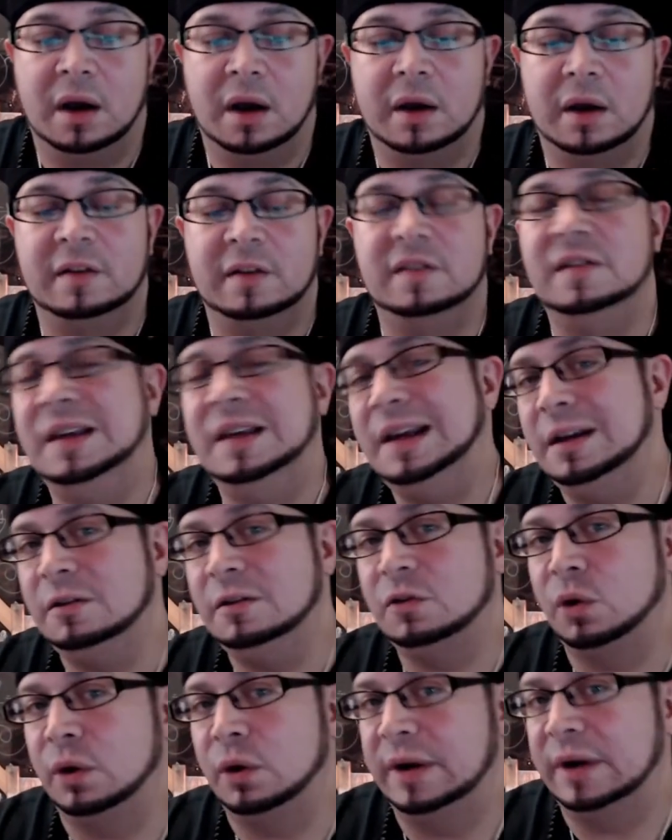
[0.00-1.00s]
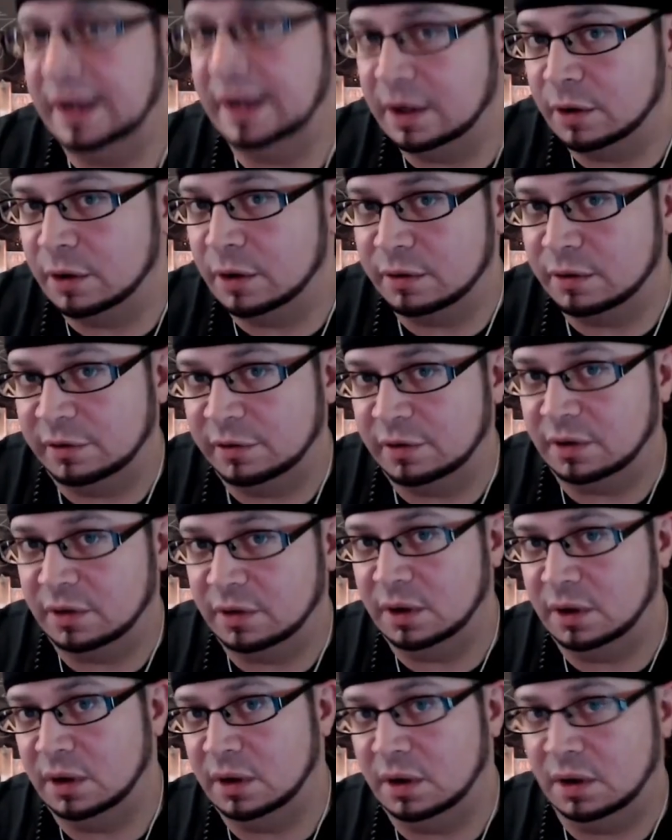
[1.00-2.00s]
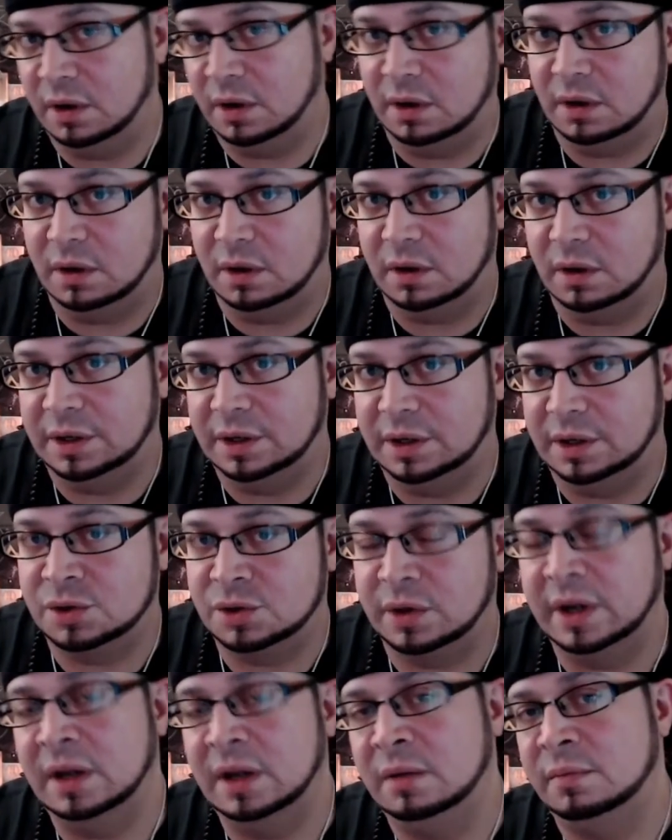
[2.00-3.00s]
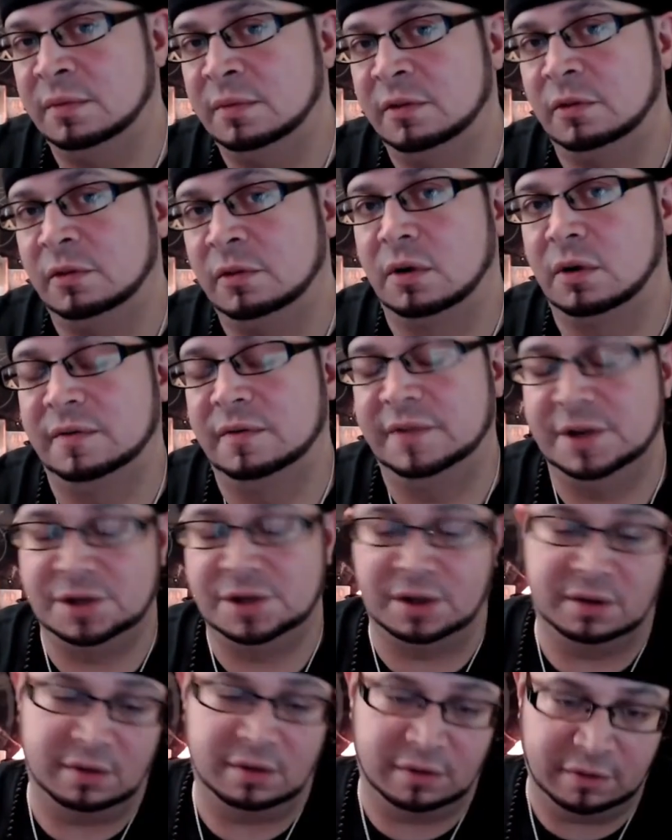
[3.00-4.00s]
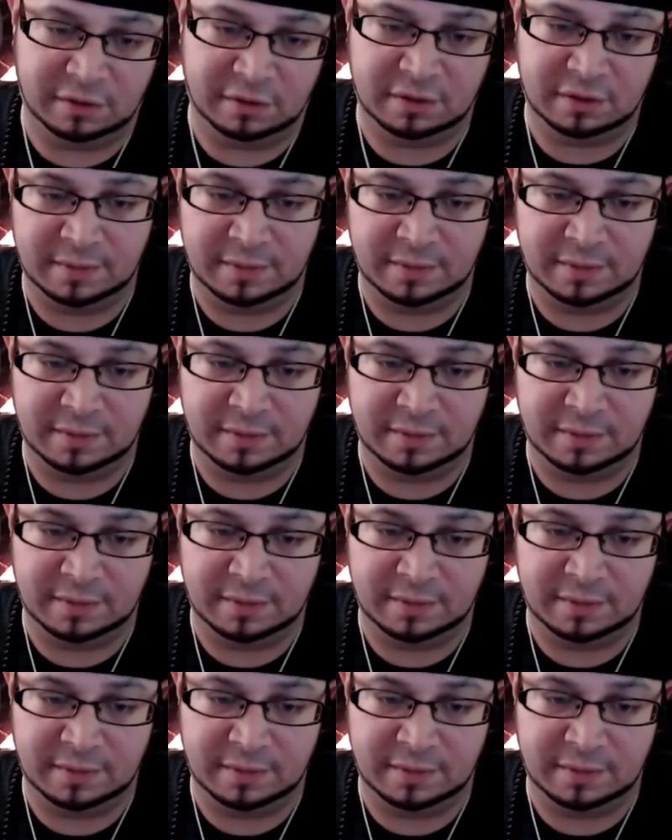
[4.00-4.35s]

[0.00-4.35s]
Seeing tornadoes in dreams or visions.